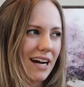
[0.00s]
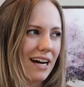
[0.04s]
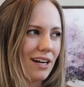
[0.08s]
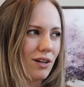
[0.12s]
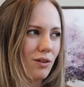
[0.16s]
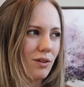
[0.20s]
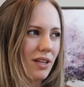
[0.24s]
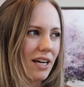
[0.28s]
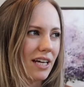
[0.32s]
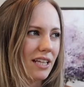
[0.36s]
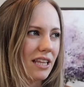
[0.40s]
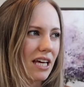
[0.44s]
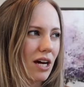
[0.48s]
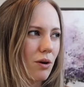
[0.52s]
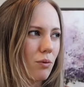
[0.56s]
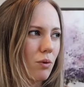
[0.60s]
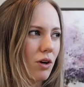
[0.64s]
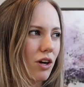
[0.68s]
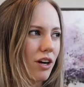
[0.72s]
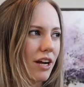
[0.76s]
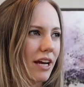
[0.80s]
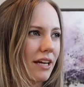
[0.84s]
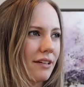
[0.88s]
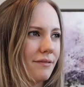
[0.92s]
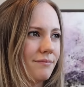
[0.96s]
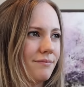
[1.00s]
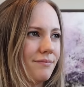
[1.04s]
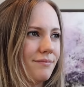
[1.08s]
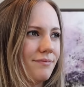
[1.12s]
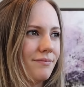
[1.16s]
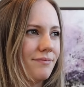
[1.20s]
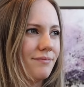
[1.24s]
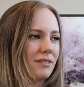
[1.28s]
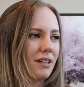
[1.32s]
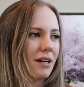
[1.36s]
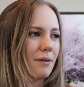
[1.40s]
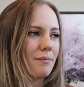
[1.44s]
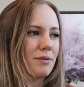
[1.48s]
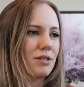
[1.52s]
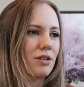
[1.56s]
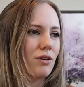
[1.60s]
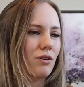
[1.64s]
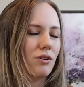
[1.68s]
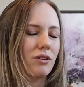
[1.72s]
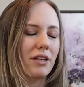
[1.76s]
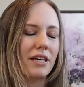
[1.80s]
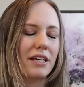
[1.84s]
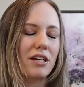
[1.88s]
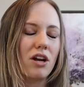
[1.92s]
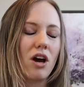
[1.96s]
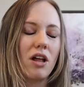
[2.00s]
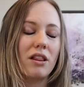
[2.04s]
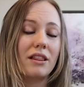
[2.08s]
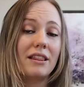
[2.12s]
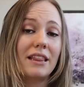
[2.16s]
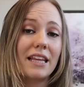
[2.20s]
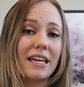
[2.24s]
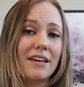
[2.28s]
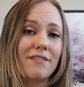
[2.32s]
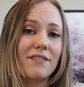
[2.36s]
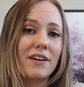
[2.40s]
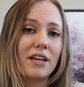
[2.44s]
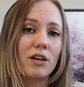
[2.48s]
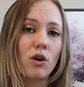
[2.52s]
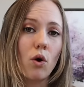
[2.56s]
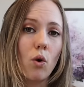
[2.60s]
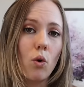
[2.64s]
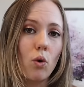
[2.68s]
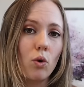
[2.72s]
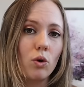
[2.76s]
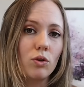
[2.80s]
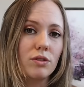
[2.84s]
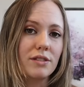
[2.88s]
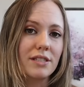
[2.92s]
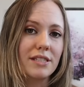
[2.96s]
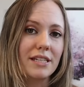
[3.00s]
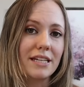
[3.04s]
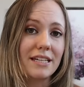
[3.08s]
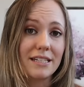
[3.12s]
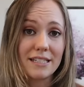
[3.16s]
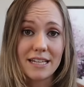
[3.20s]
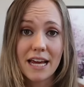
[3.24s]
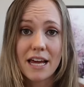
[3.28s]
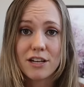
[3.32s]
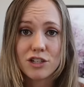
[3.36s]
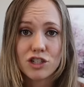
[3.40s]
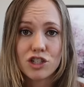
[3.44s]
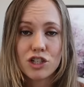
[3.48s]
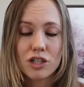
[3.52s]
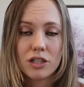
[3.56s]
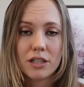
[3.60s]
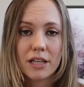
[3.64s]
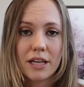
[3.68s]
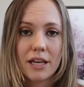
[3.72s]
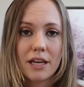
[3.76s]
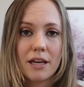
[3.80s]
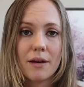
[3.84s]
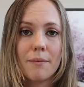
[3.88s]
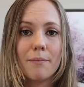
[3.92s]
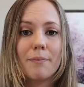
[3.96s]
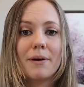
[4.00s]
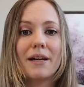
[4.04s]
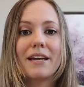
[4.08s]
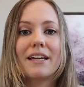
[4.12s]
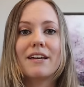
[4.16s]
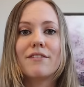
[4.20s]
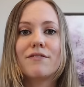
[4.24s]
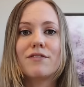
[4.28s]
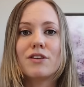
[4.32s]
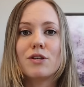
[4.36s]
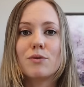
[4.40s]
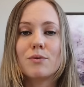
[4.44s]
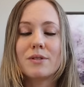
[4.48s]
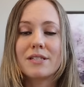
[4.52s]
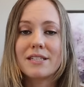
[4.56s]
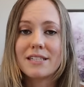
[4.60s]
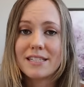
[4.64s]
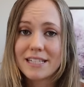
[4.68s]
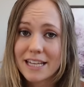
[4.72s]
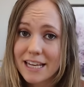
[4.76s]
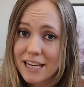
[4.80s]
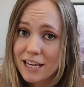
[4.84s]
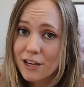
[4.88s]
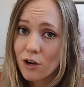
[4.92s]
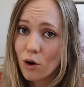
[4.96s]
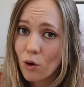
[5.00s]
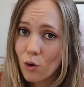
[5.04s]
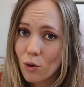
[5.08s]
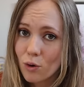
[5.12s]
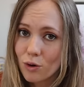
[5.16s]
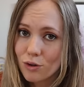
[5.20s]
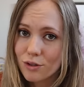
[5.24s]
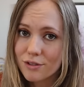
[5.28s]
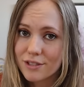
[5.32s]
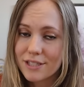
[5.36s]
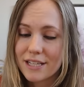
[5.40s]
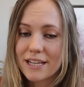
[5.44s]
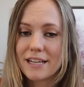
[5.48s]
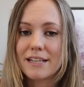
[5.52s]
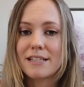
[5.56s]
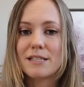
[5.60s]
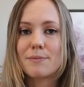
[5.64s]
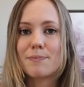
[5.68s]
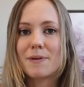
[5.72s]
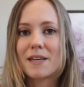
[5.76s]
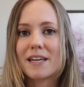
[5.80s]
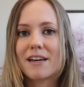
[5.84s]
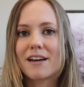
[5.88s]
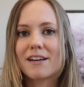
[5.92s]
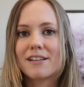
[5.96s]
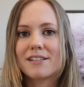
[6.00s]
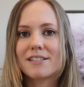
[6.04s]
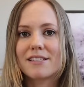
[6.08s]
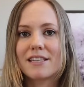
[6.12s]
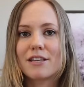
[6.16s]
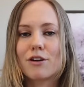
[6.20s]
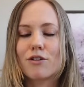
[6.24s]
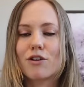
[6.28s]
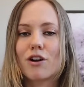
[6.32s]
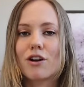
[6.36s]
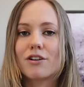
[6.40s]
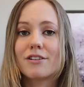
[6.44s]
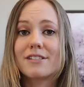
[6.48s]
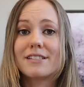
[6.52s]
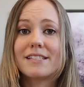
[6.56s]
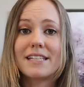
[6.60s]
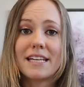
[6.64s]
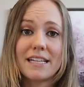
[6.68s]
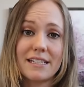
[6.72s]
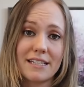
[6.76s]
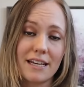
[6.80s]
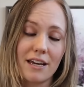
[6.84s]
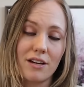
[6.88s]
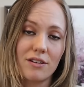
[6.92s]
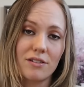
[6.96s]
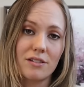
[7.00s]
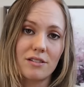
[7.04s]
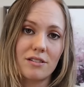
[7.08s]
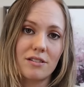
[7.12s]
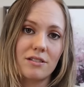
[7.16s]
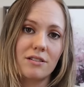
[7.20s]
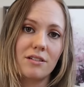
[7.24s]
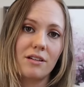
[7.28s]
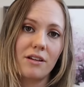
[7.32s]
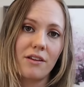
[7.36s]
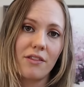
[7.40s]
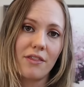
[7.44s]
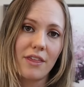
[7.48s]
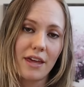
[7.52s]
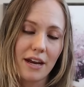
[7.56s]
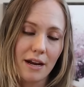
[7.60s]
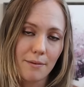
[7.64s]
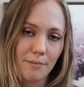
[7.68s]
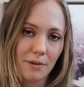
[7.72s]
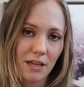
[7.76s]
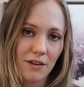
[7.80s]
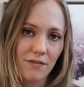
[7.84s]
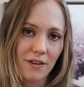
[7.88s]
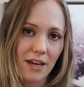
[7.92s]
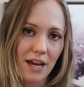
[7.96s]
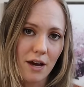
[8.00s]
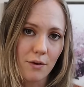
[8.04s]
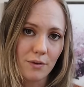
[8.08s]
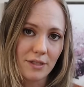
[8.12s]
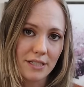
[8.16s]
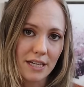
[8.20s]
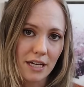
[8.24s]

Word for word: I don't like that wording. I'm certainly not leaving holes intentionally, but if you see holes, it's because there are details that I'm leaving out